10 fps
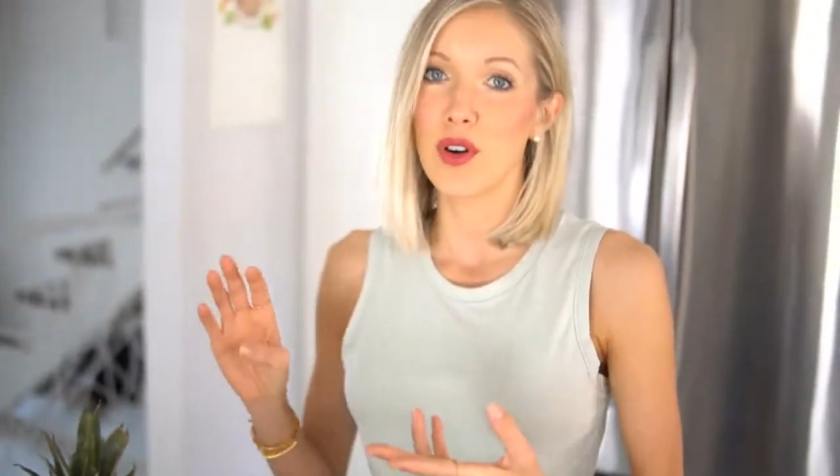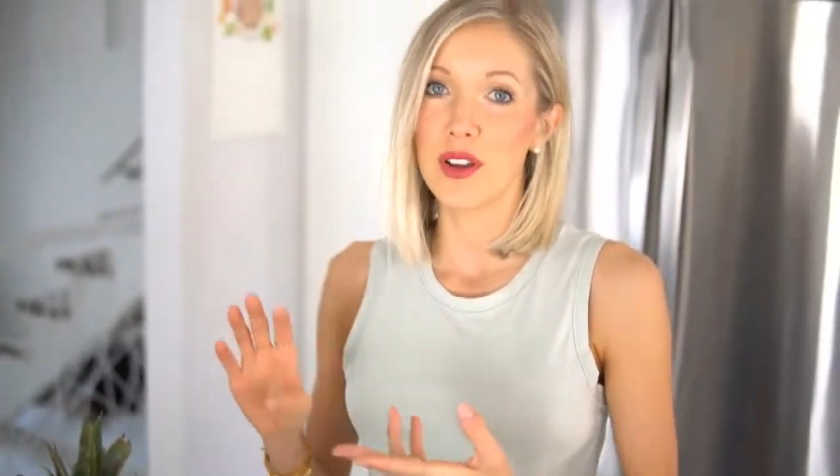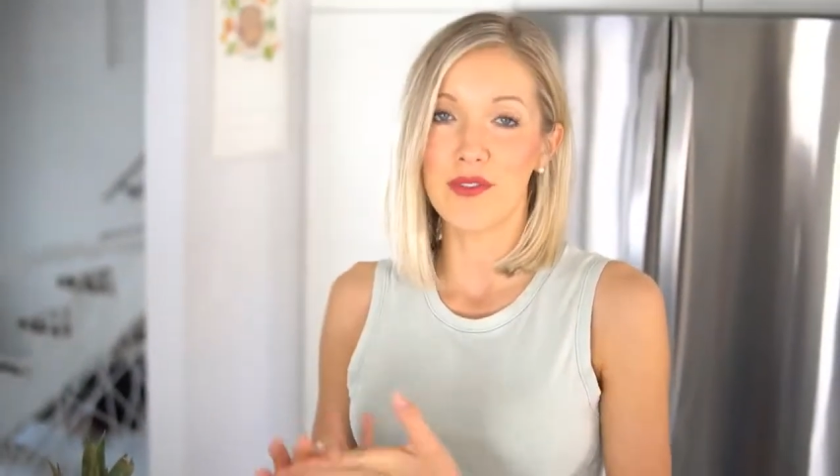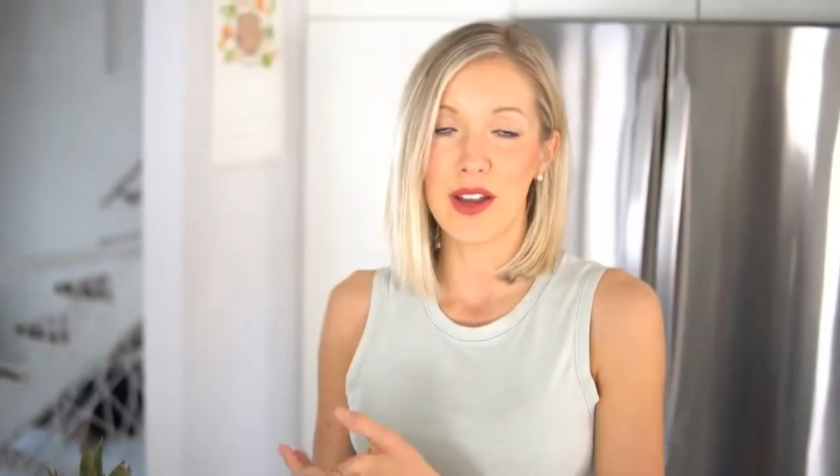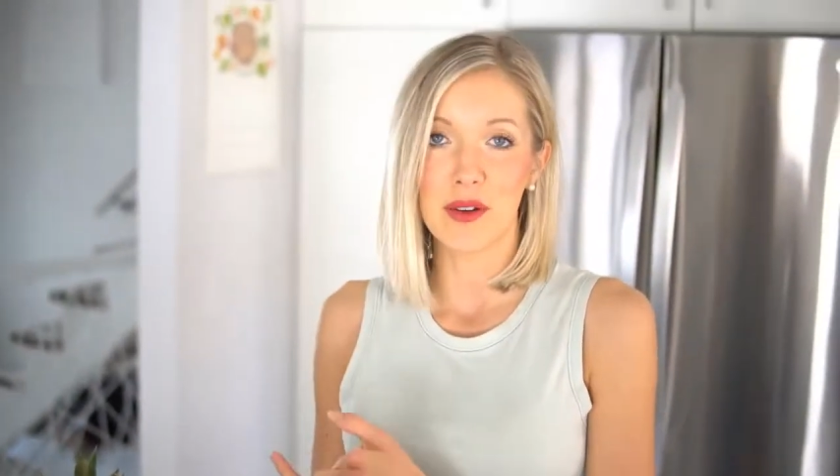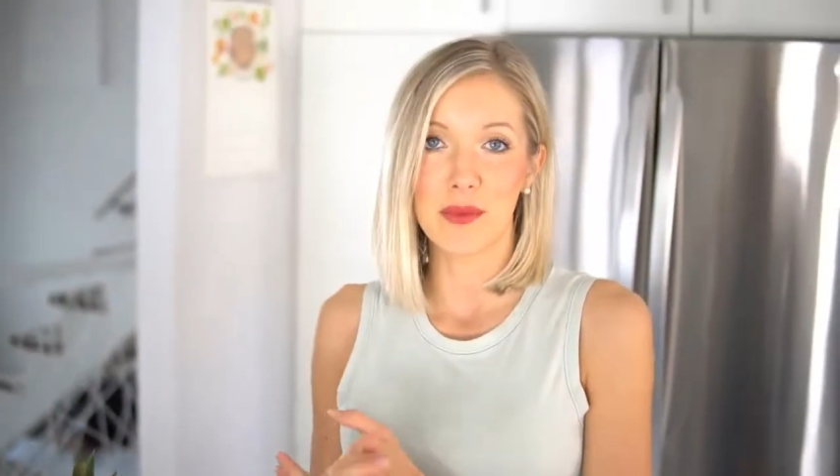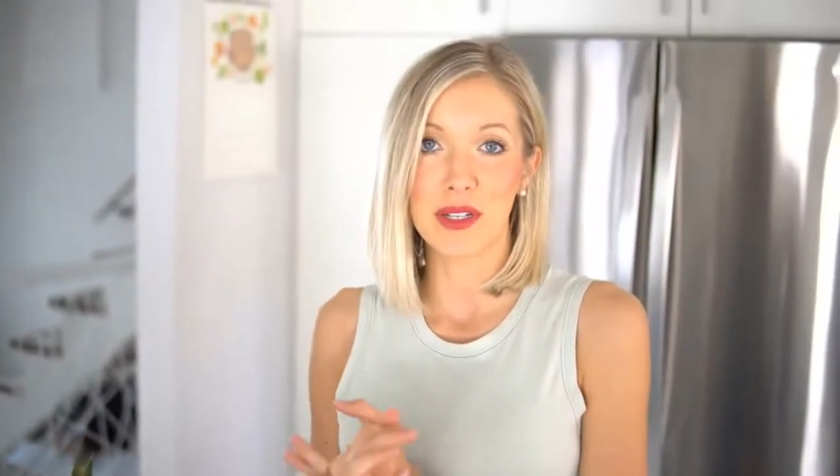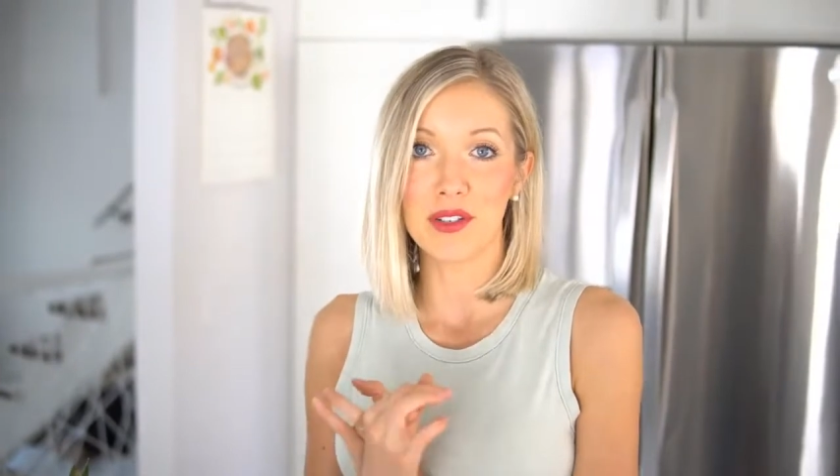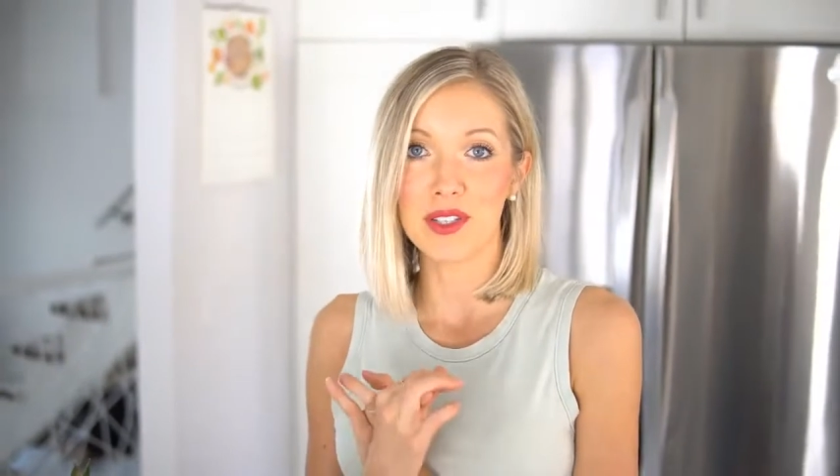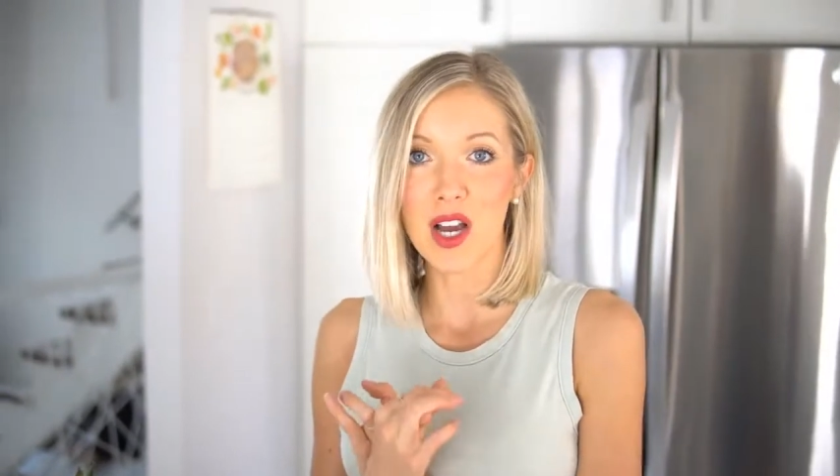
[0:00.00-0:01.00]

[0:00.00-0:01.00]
or environmental